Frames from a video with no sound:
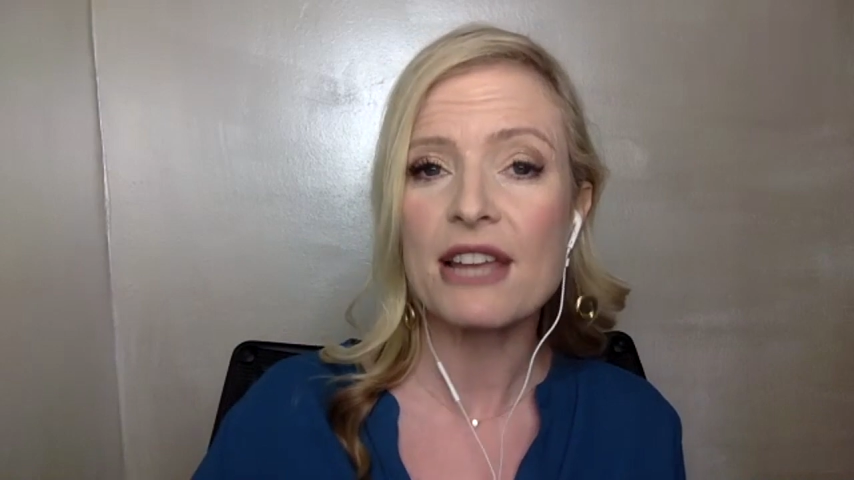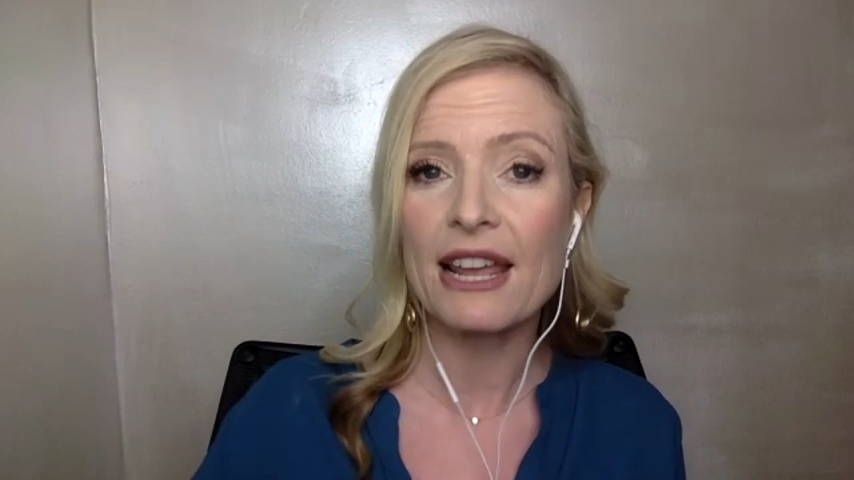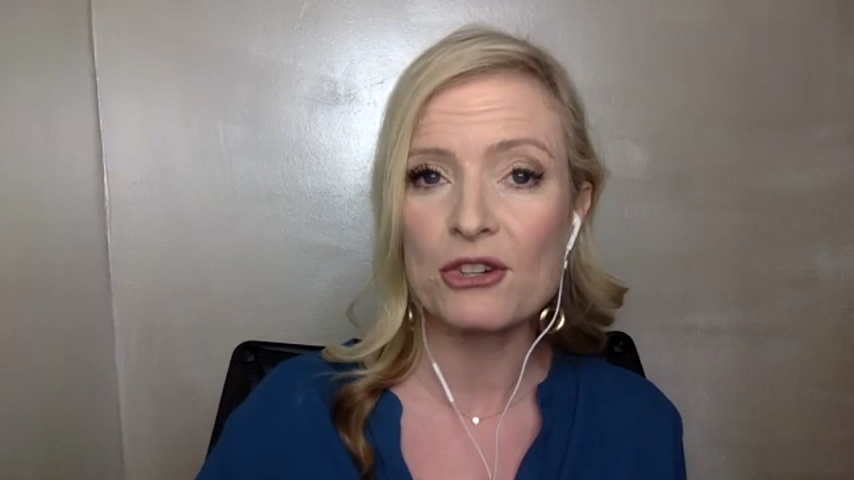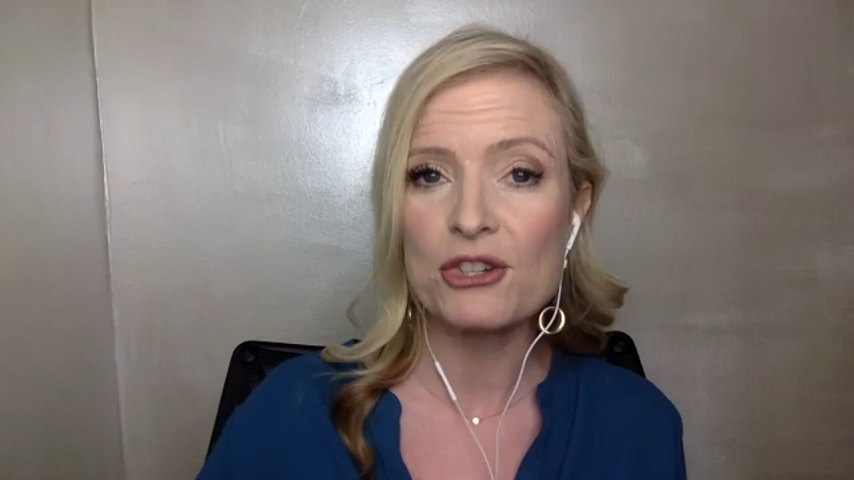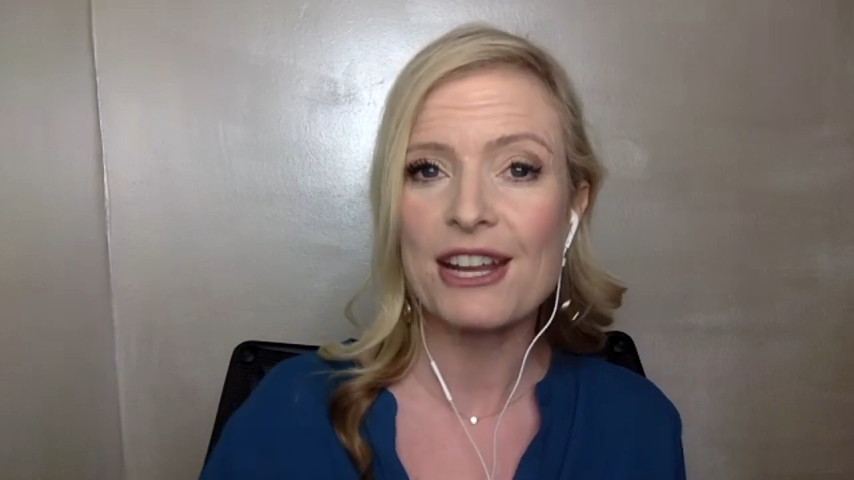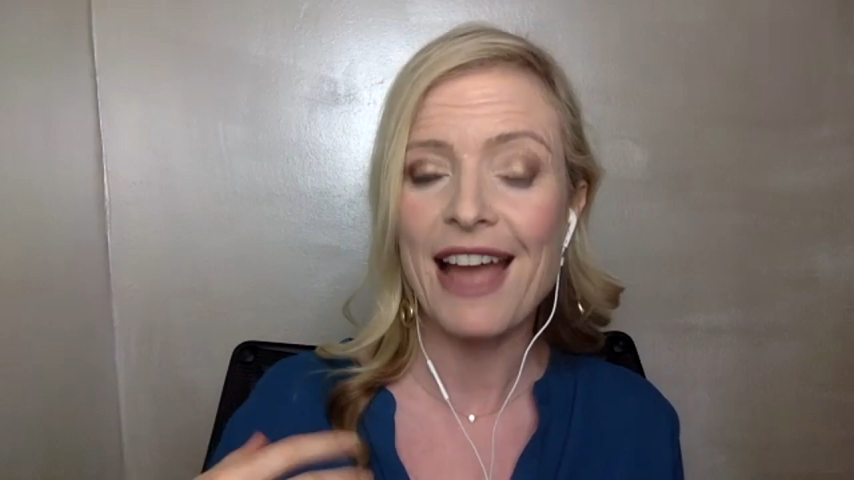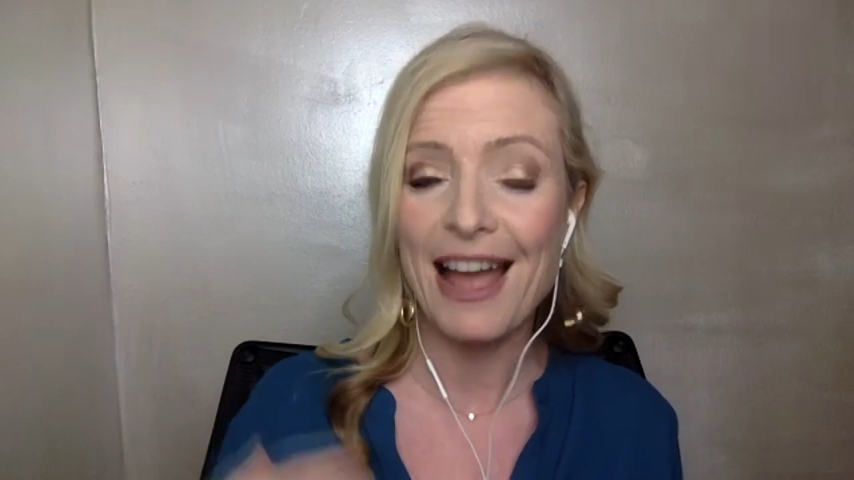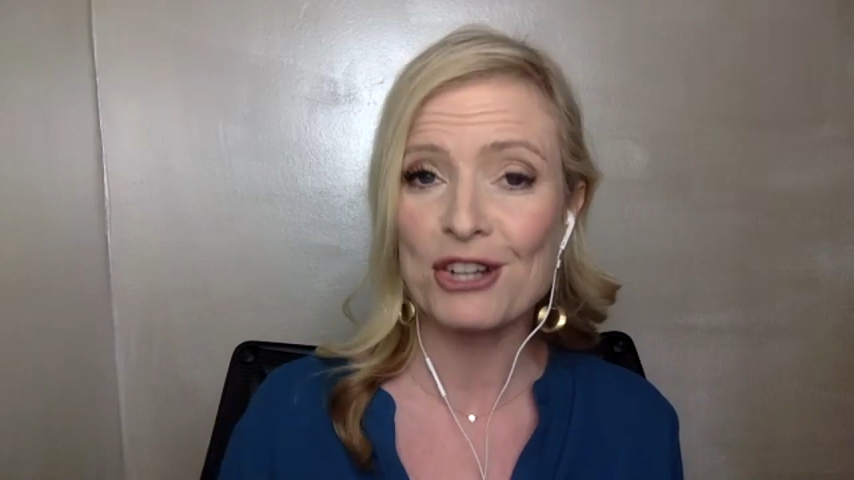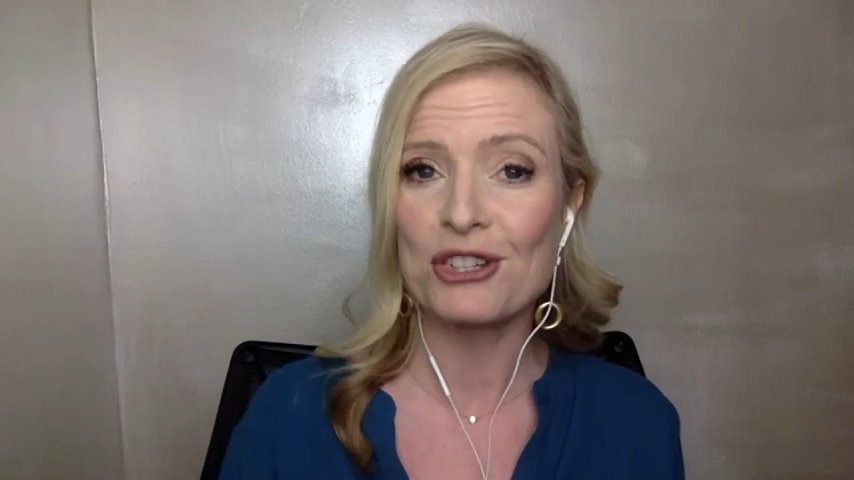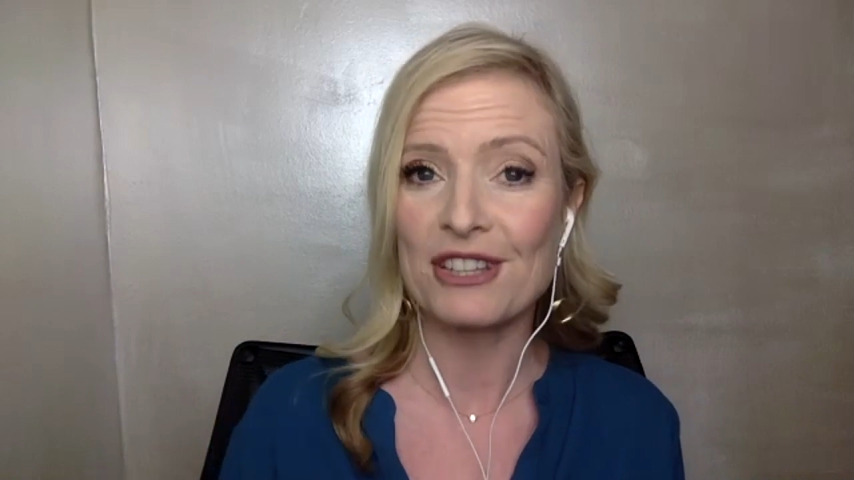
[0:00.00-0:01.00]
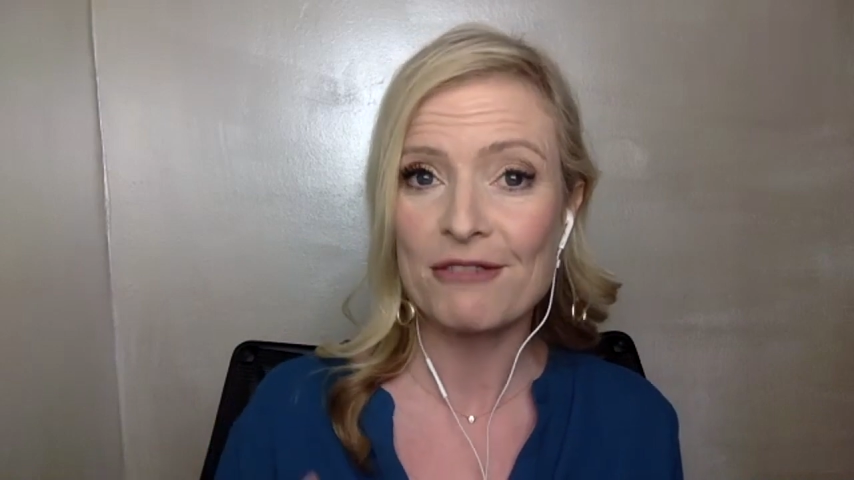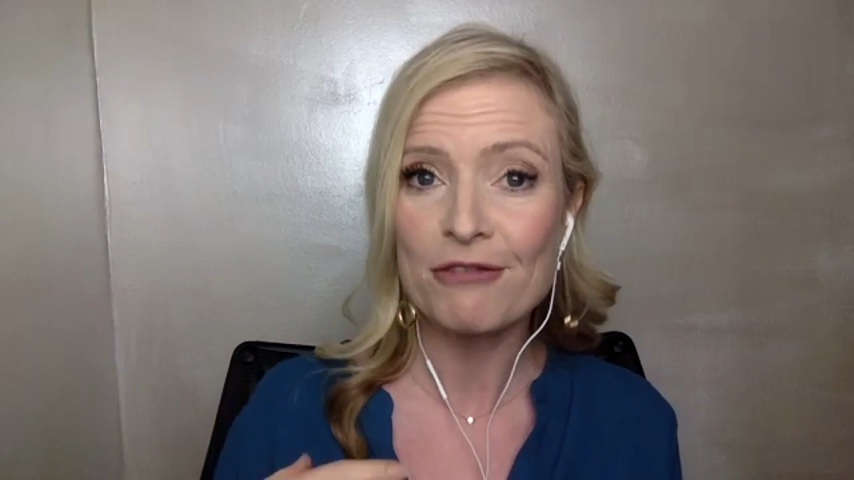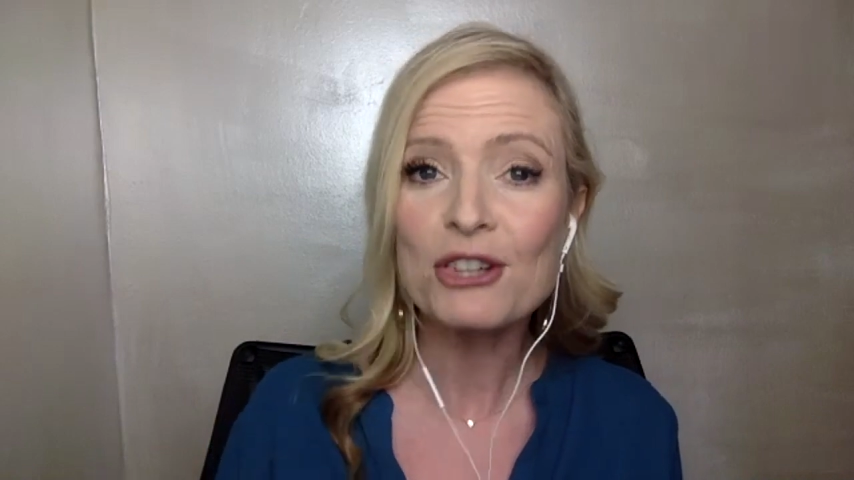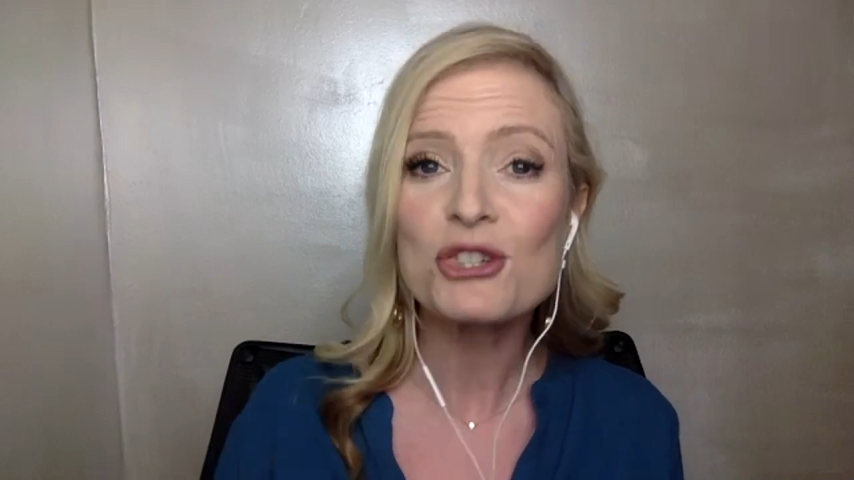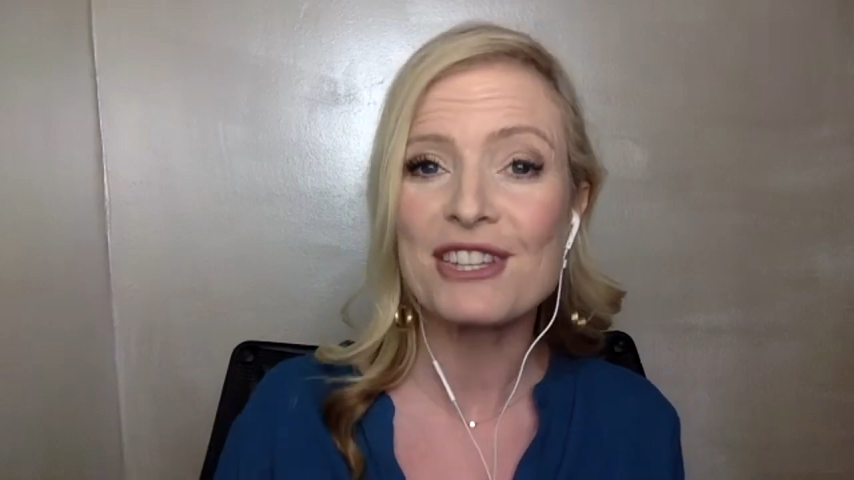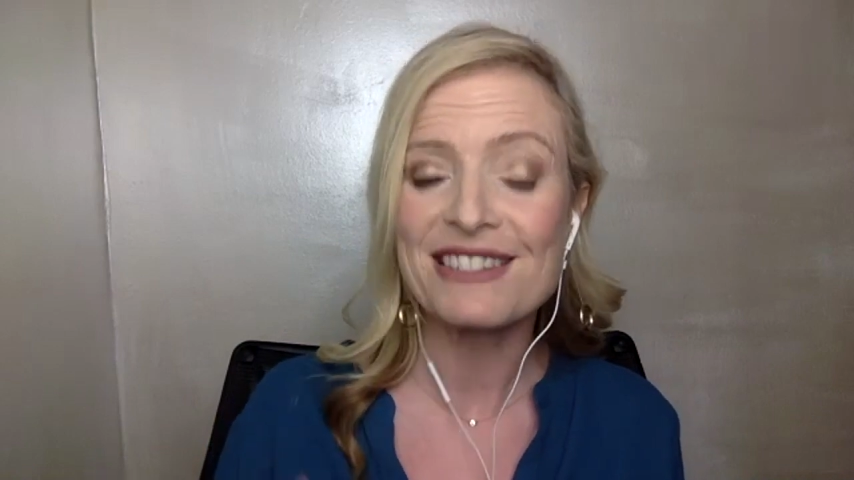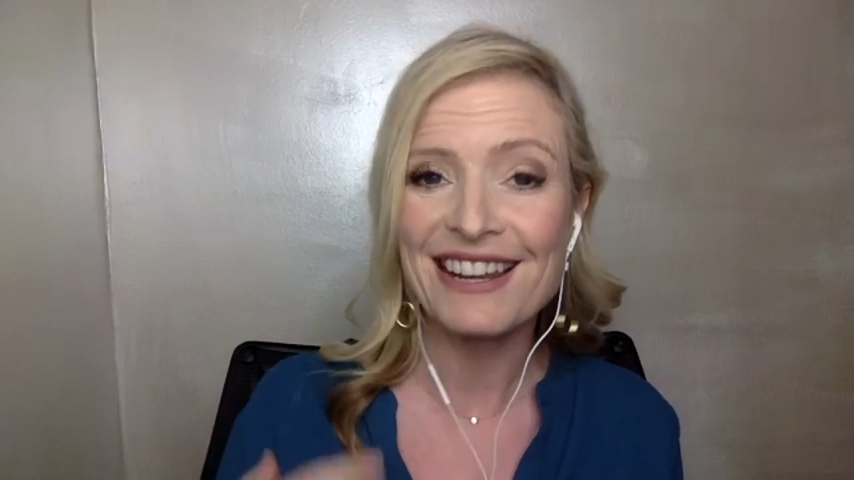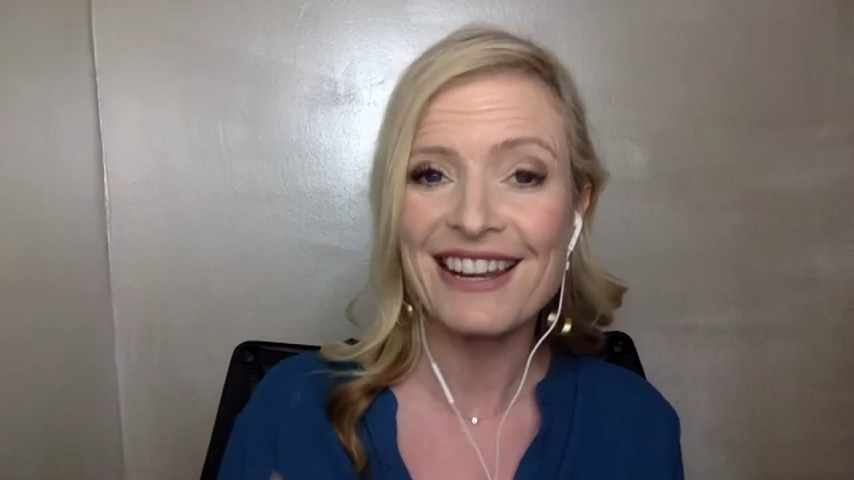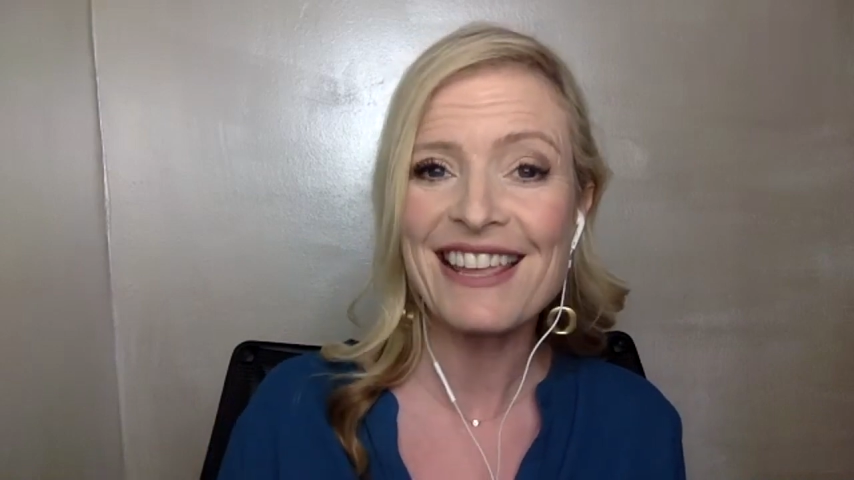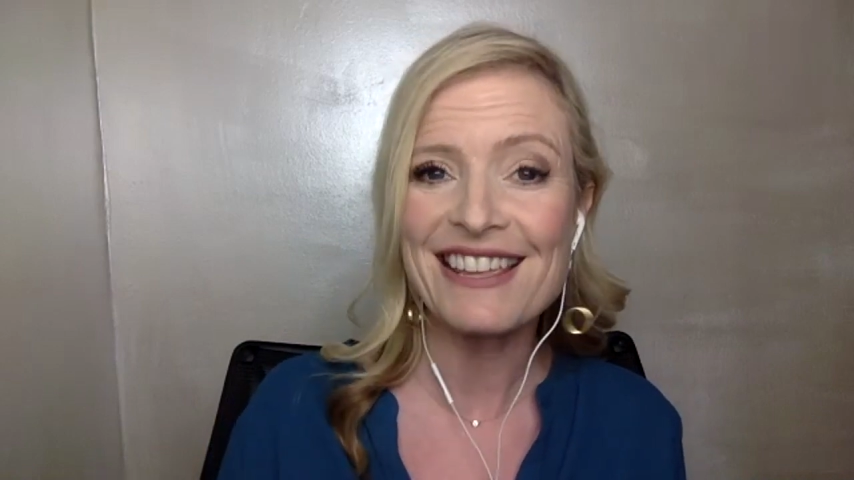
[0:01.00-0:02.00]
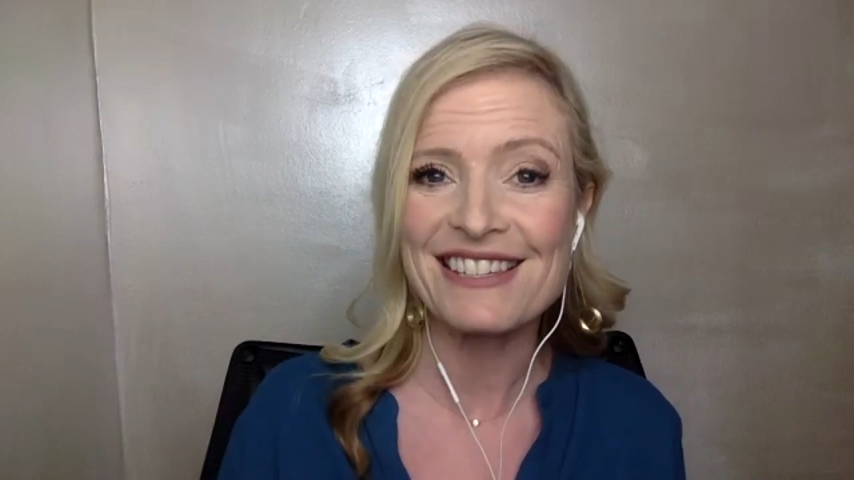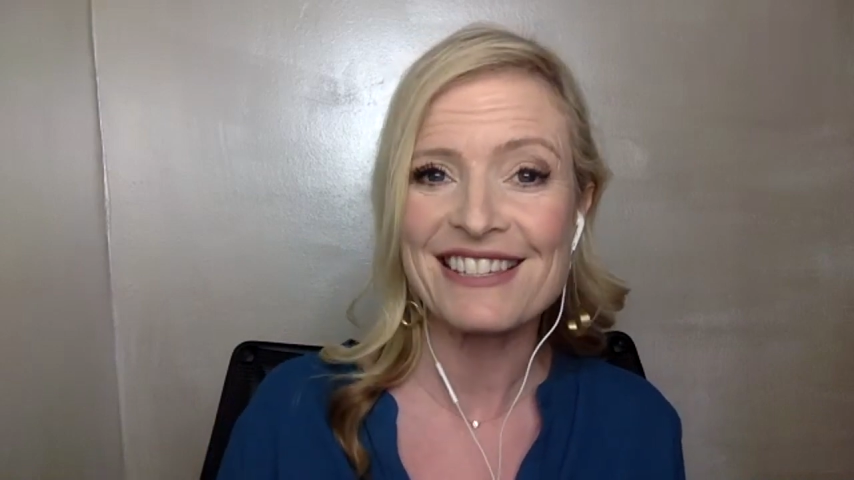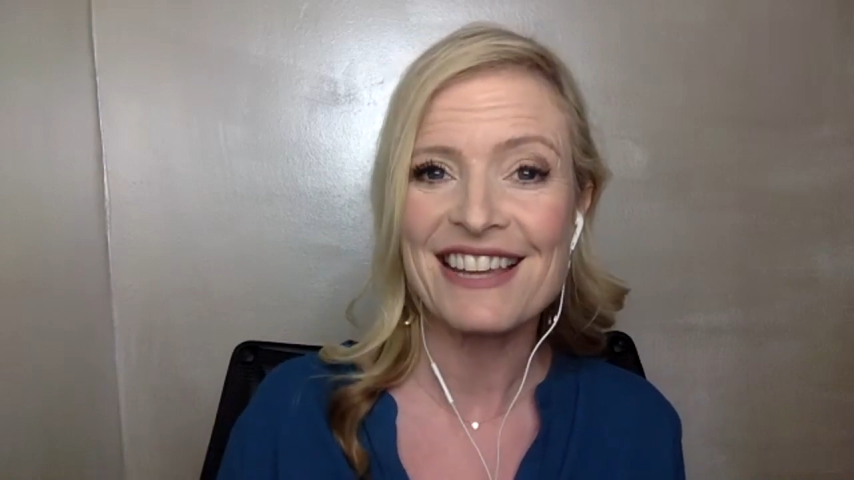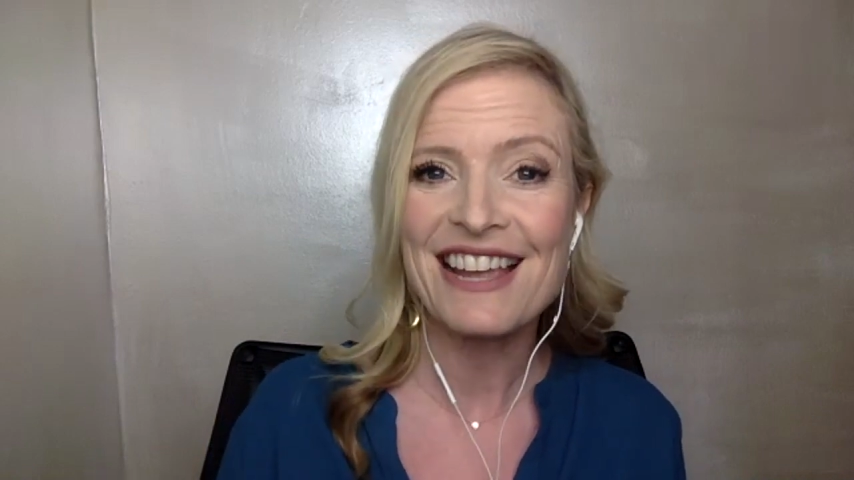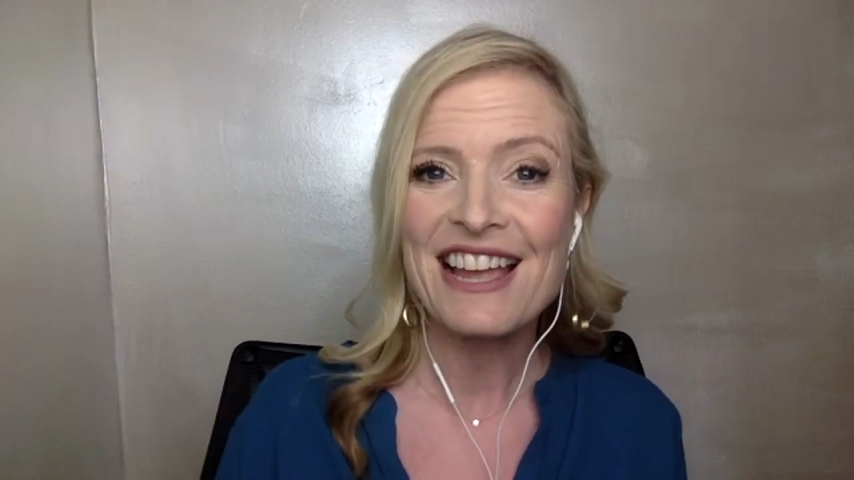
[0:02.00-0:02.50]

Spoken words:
energy actually functions and is.